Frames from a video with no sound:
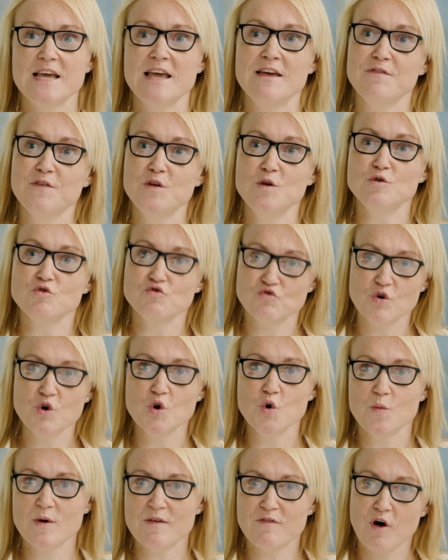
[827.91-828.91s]
if you
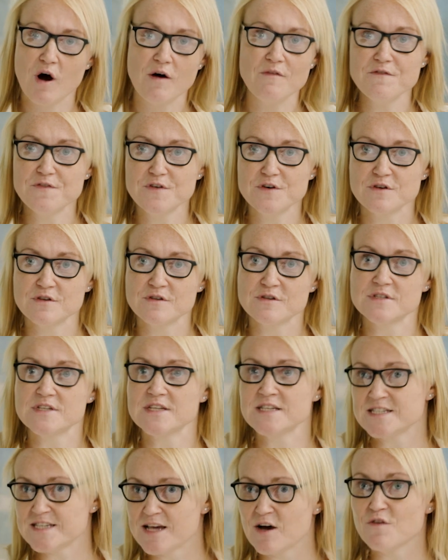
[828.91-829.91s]
struggle with confidence
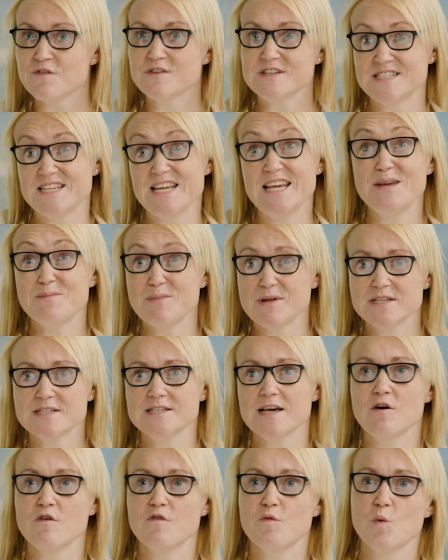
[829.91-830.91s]
and self-esteem and
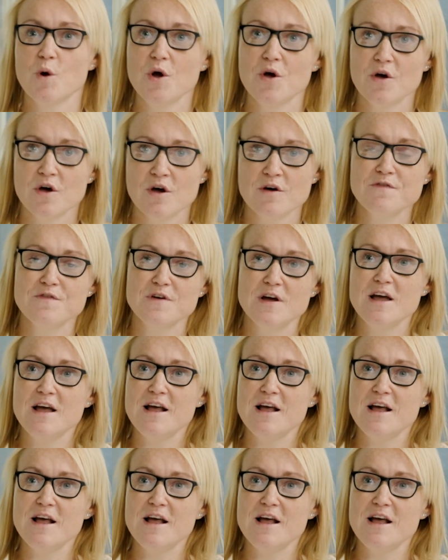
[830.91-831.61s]
self-worth,